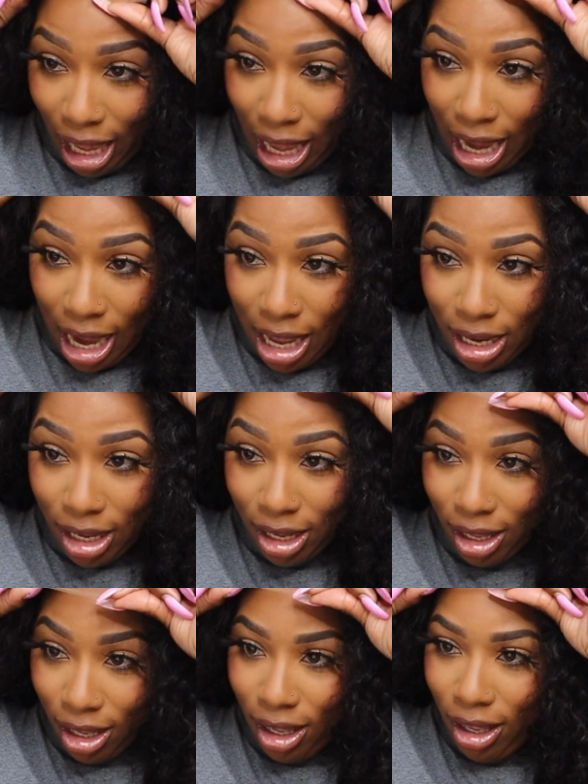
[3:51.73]
and
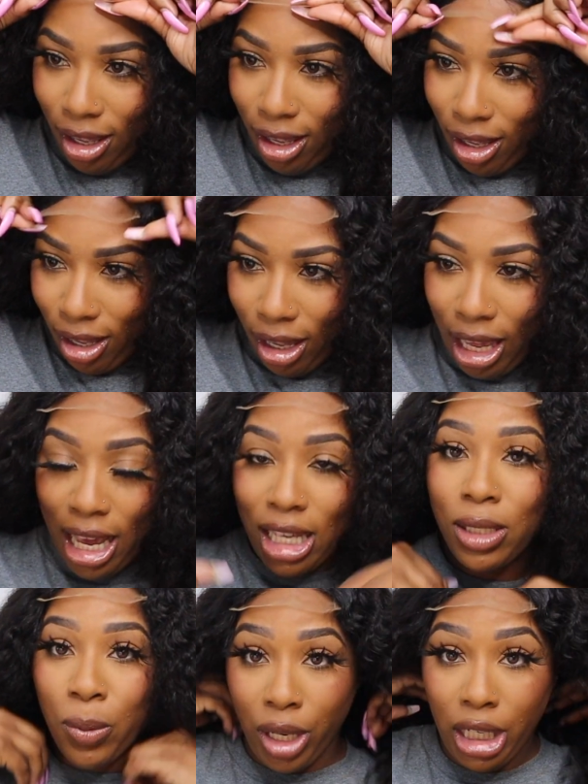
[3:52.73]

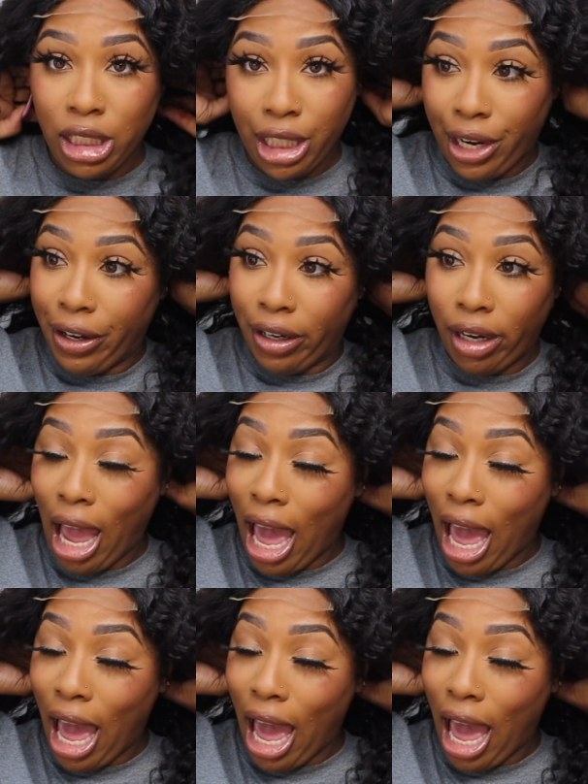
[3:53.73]
it's really secure.